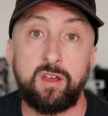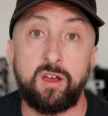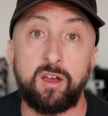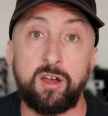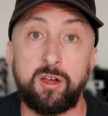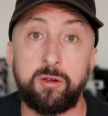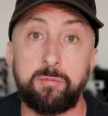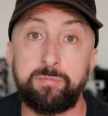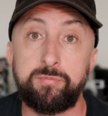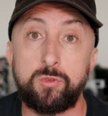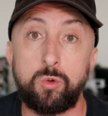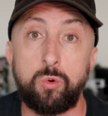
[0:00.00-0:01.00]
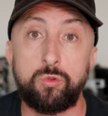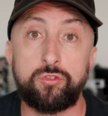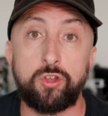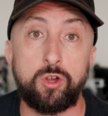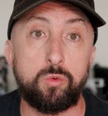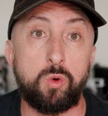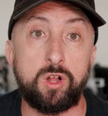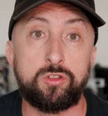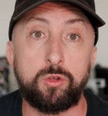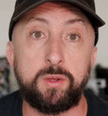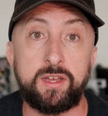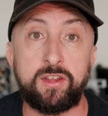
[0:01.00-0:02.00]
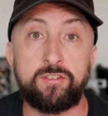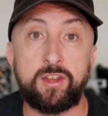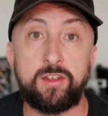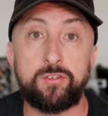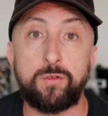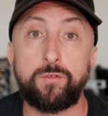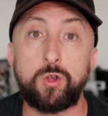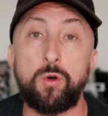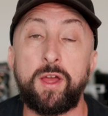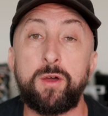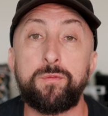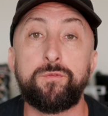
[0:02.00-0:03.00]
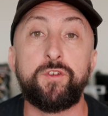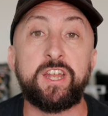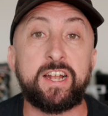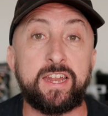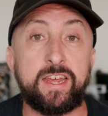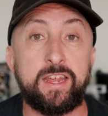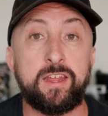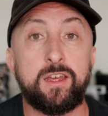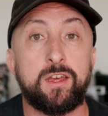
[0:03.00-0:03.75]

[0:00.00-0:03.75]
Also, while doing this test, I forgot how fiddly